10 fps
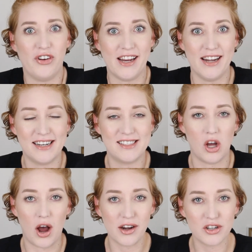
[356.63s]
freaking
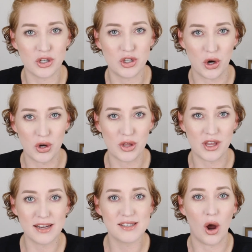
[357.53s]
excited to show you
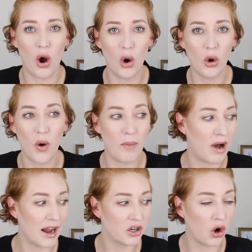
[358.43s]
this. Oh
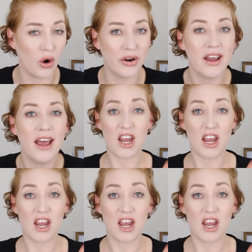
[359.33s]
my god.